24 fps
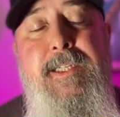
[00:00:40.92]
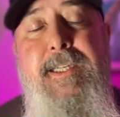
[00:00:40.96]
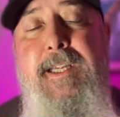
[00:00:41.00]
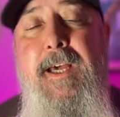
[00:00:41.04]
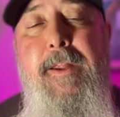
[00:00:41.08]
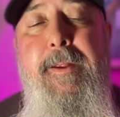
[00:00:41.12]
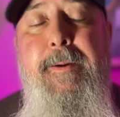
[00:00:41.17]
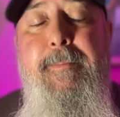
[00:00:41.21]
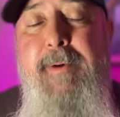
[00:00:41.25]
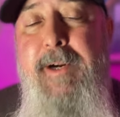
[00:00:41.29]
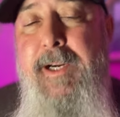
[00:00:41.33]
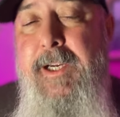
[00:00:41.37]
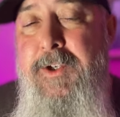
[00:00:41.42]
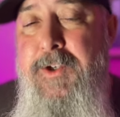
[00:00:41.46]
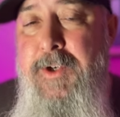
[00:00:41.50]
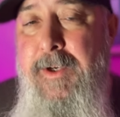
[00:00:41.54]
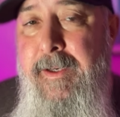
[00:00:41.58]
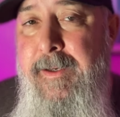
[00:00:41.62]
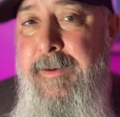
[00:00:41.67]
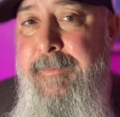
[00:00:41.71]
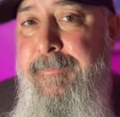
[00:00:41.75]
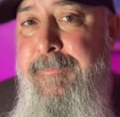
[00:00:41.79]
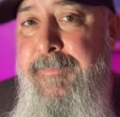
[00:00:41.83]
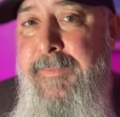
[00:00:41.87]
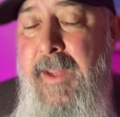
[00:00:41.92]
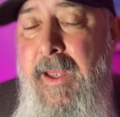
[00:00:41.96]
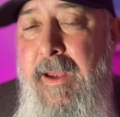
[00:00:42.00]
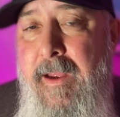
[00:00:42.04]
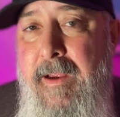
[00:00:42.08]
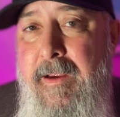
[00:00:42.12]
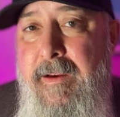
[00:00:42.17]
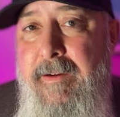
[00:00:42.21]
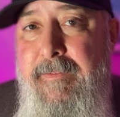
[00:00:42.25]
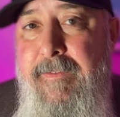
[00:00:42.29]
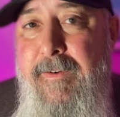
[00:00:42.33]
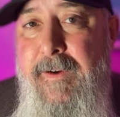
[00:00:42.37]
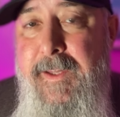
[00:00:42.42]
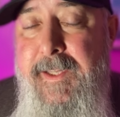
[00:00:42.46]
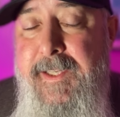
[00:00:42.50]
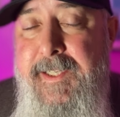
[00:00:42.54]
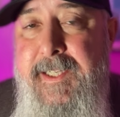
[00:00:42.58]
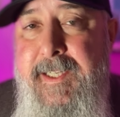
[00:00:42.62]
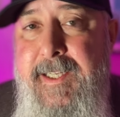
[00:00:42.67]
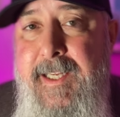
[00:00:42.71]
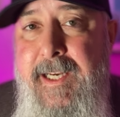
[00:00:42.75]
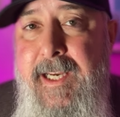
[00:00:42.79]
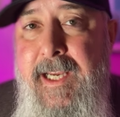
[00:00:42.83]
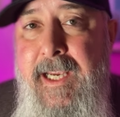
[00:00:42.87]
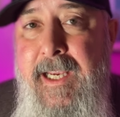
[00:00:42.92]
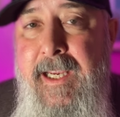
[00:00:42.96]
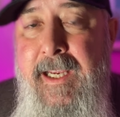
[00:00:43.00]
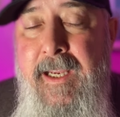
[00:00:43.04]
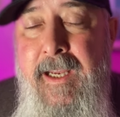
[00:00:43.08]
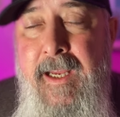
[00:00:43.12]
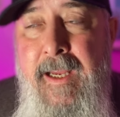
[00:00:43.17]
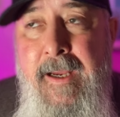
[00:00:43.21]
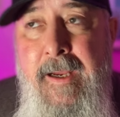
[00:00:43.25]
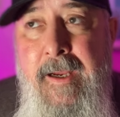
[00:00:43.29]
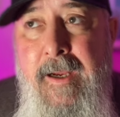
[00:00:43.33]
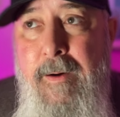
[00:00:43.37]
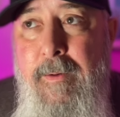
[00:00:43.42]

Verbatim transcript: celebration for the city.